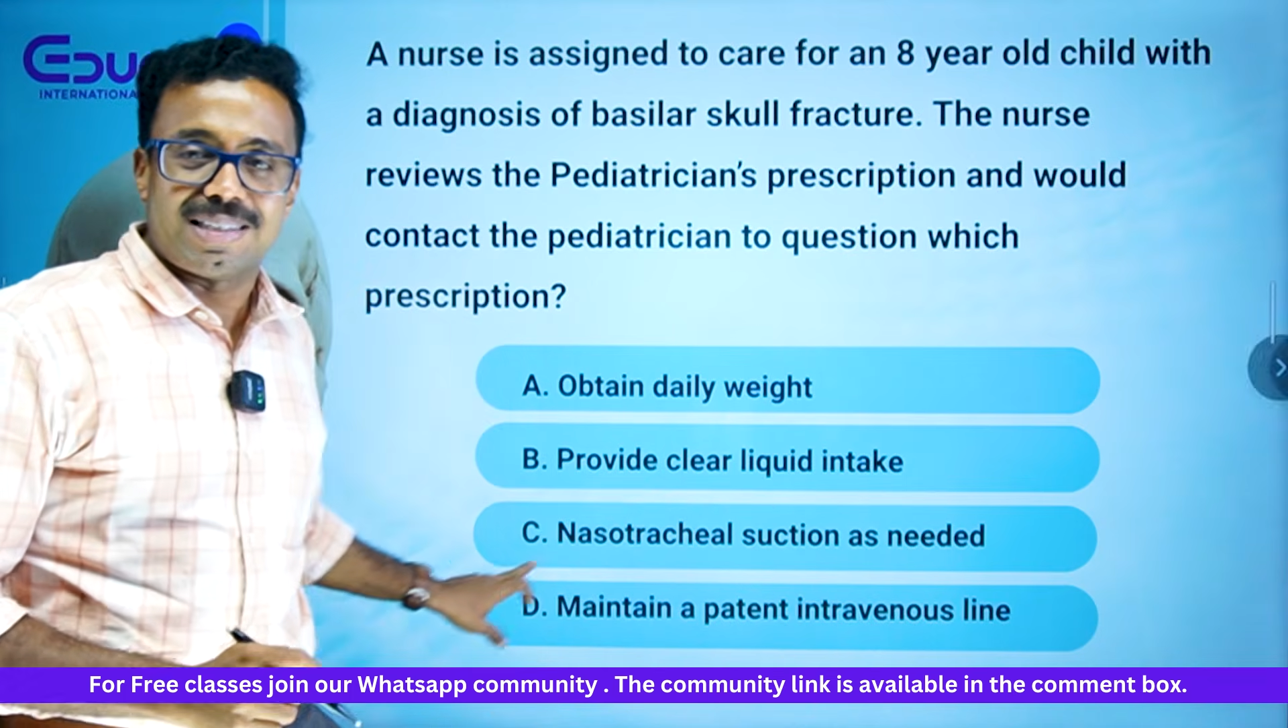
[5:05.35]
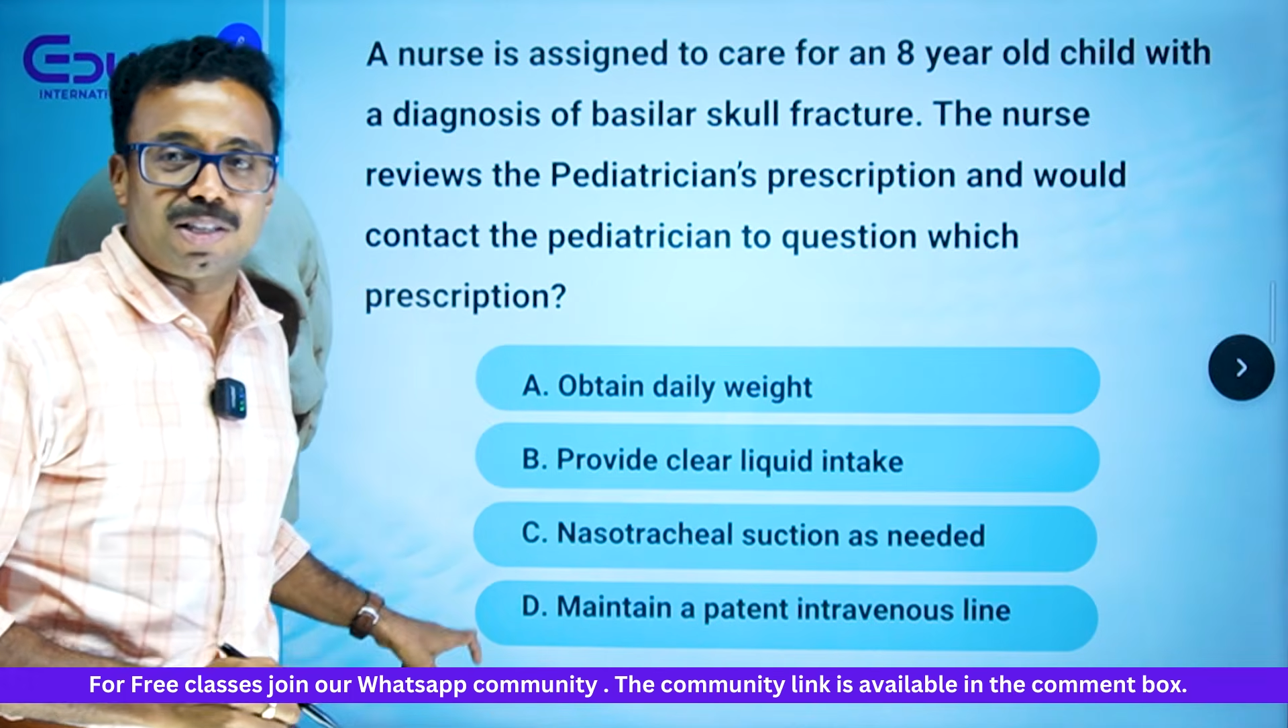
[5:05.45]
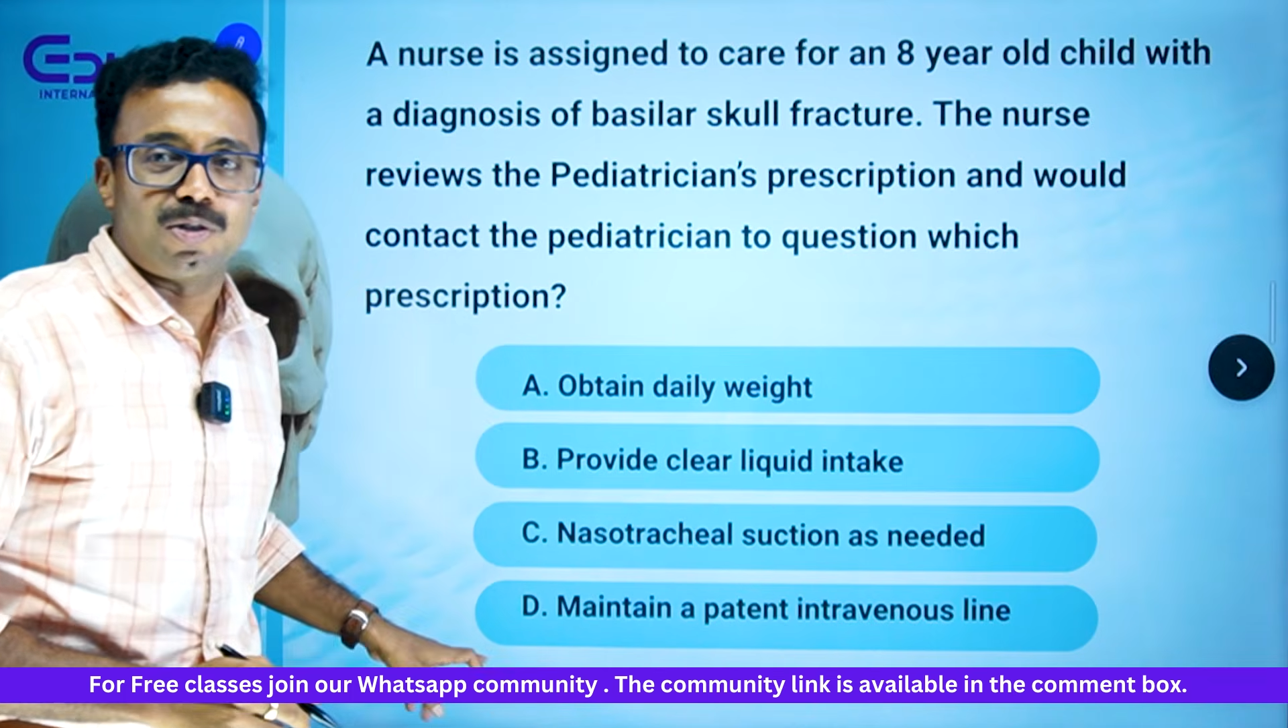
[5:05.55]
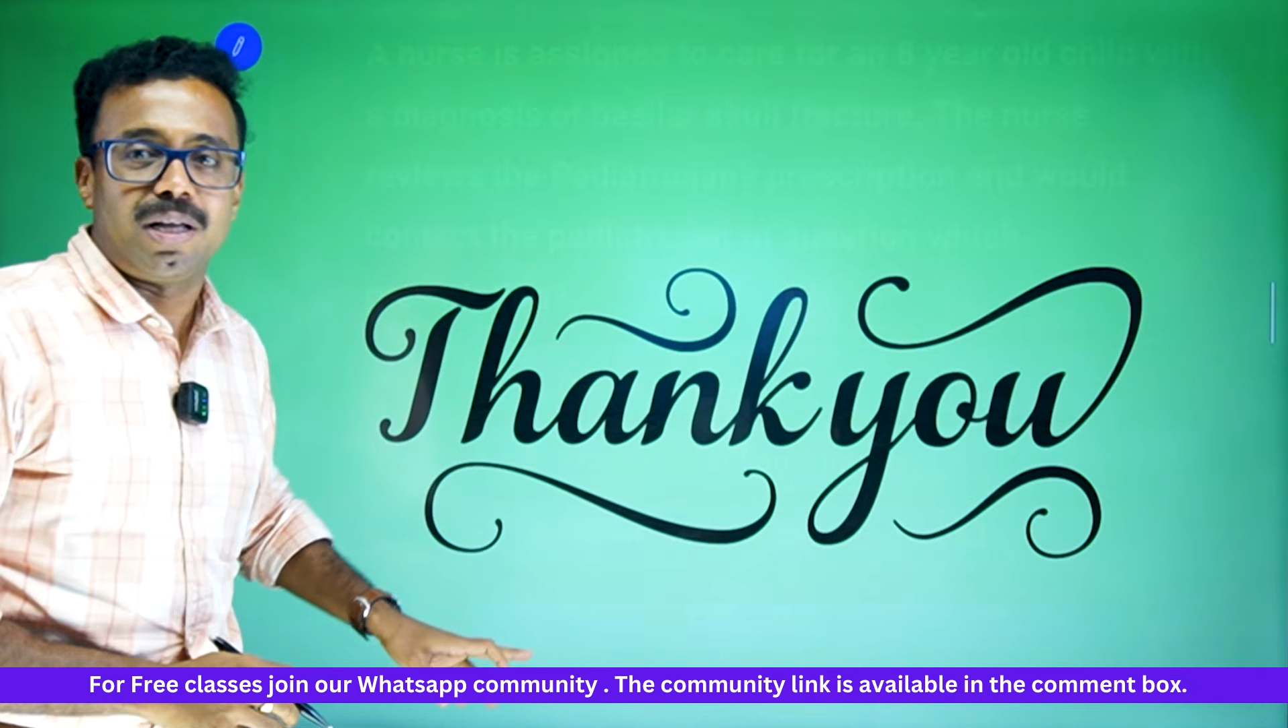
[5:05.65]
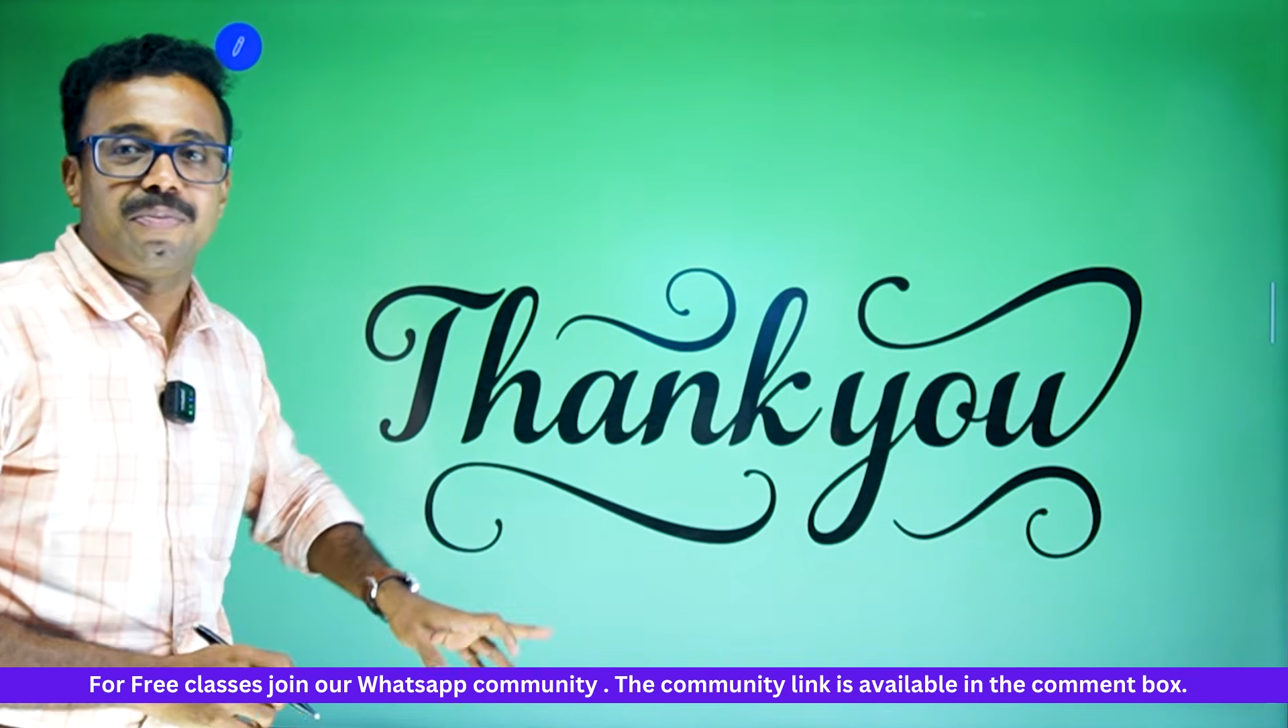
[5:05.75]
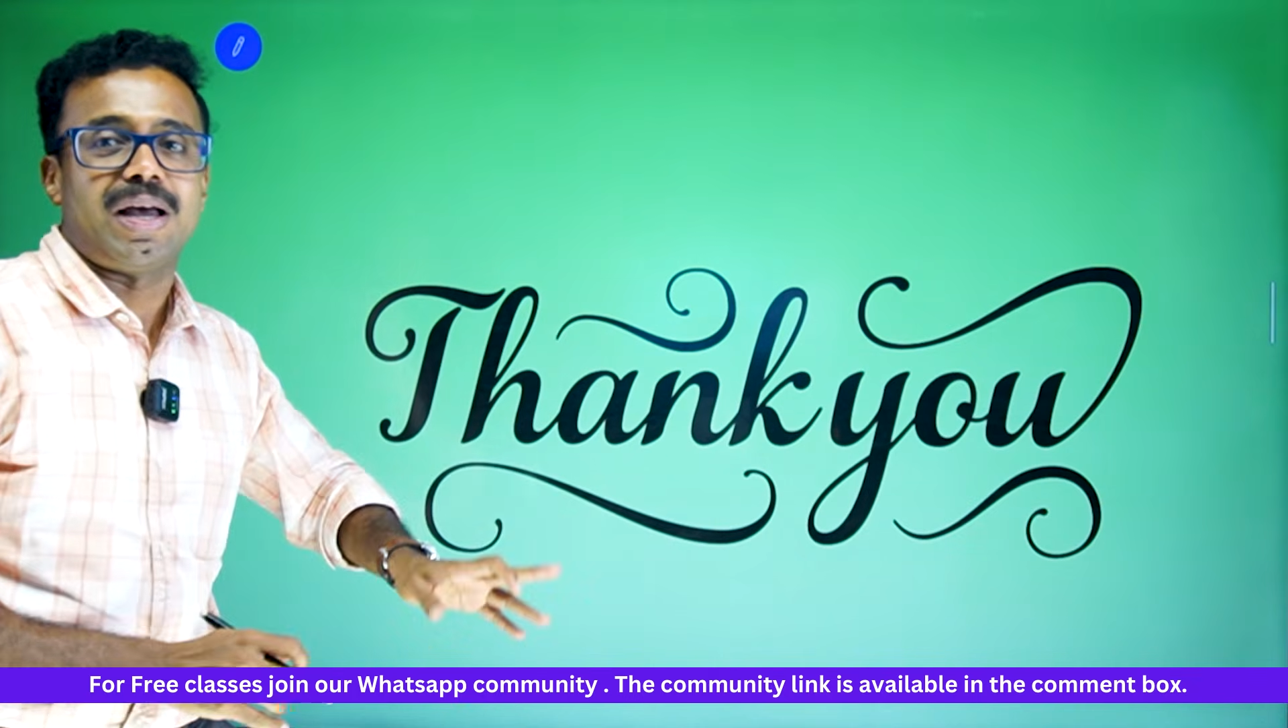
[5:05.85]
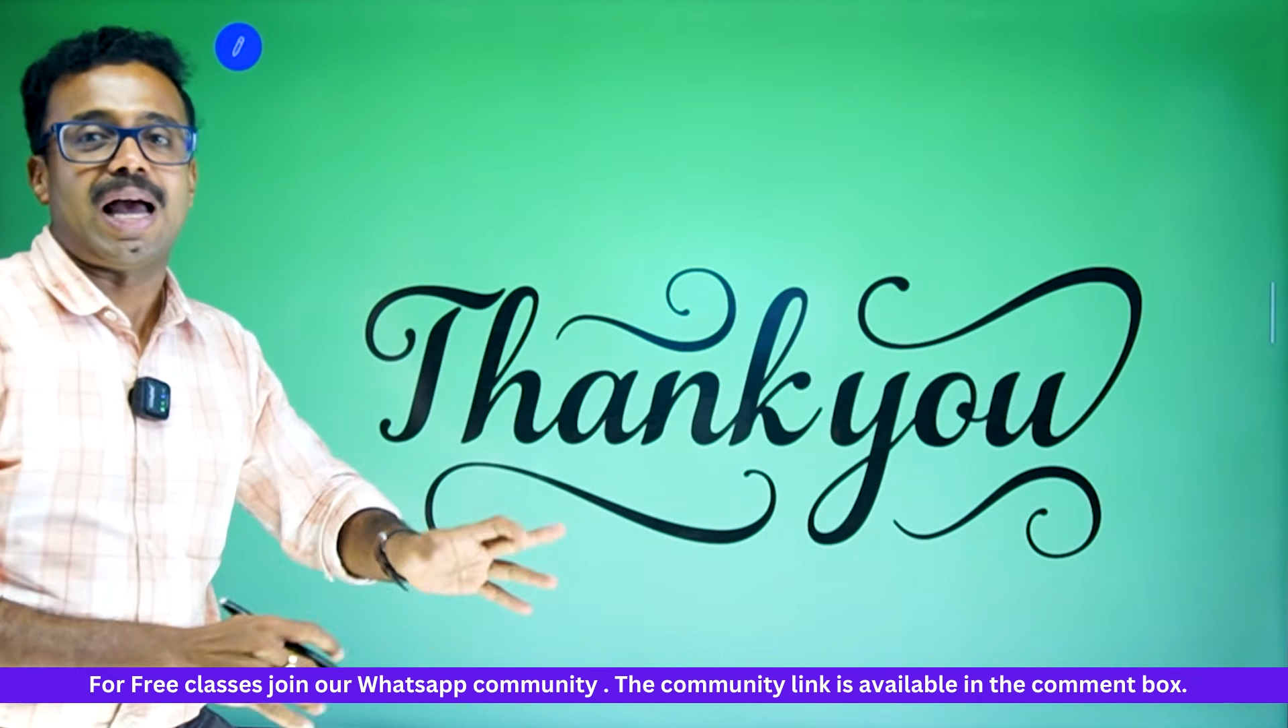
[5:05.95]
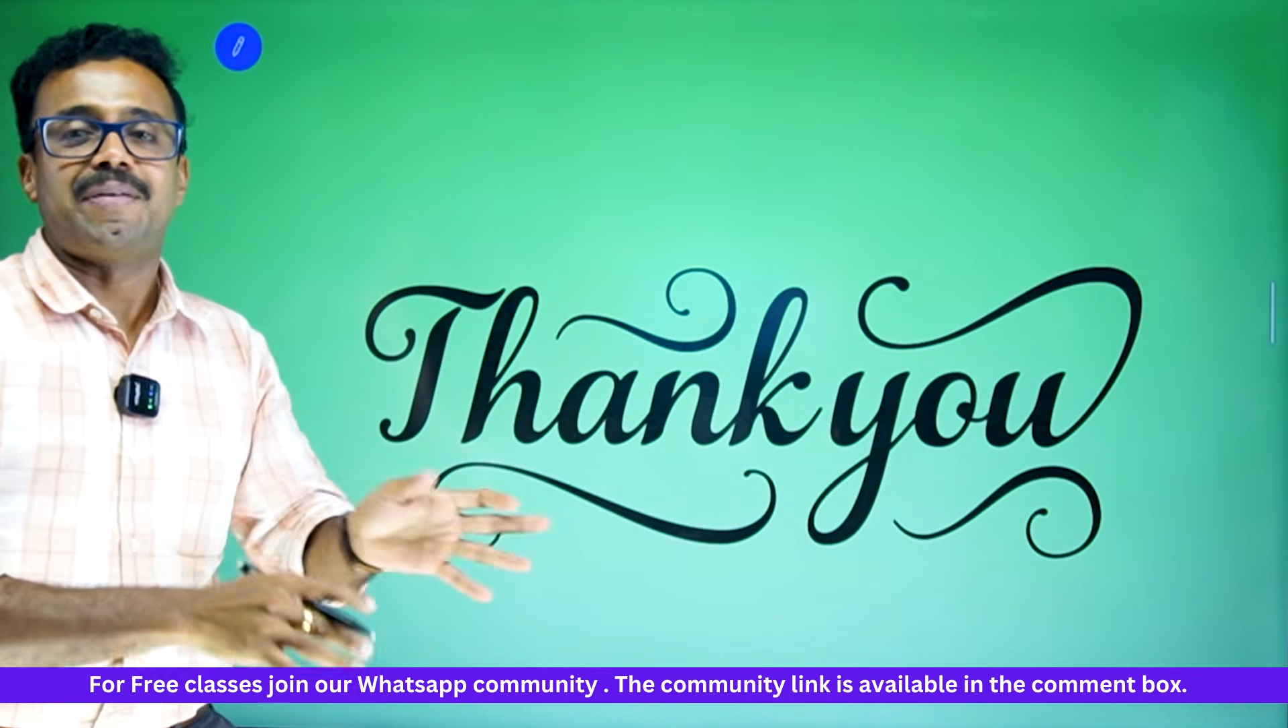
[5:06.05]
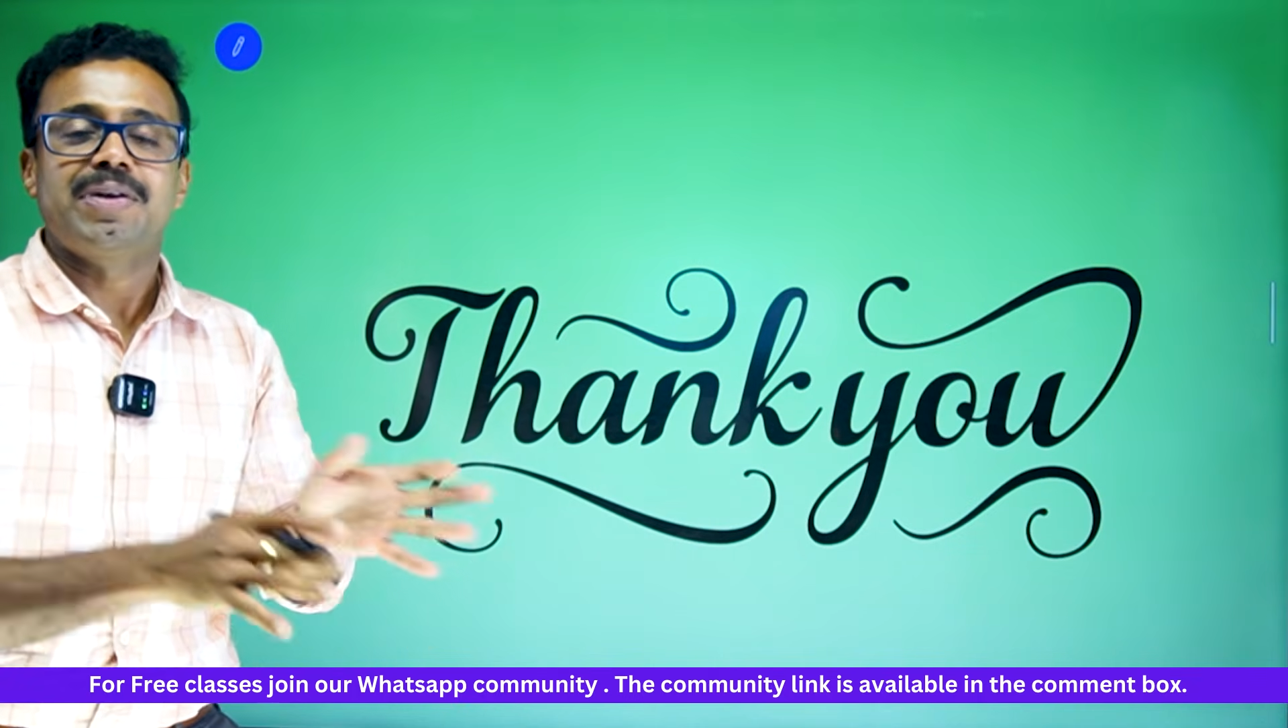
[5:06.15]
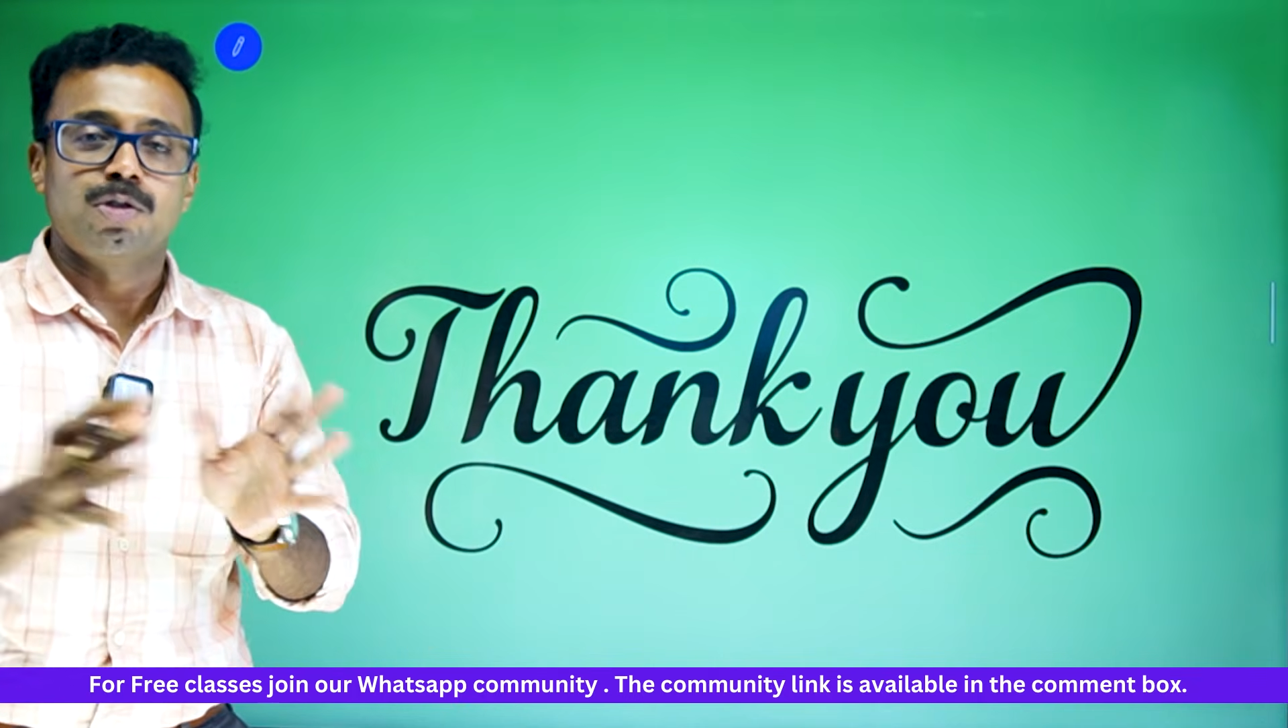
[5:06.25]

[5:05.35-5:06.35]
actually we are having